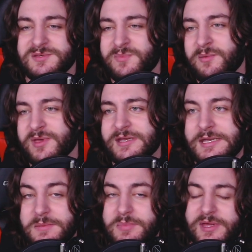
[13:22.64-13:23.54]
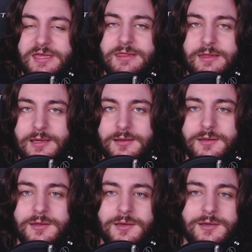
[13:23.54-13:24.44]
may be a nitpicky thing,
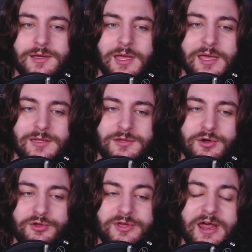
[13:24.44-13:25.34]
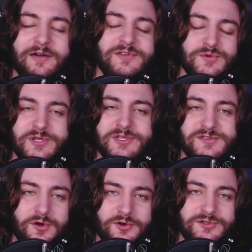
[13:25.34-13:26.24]
and, you know, you can have this
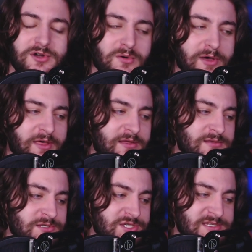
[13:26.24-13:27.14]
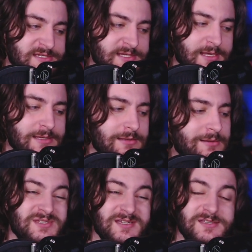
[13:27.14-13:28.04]
reinstalled. I'll talk about that in just a second.
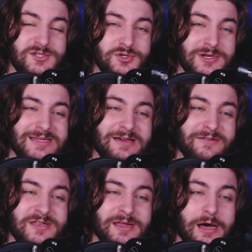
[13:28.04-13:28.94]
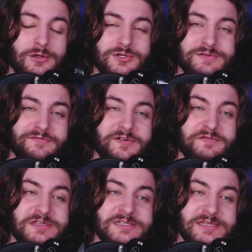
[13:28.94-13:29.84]
For
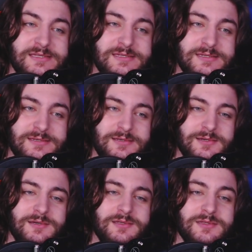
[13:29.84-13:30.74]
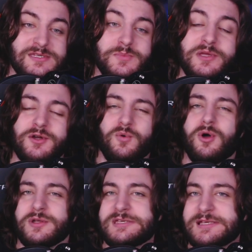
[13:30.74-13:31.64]
$611.50, the speaker
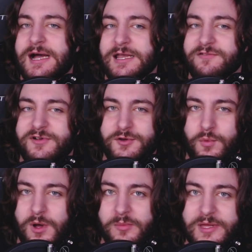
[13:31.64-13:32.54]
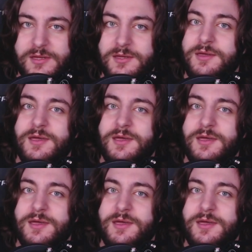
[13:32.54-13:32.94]
quality is kind of underwhelming.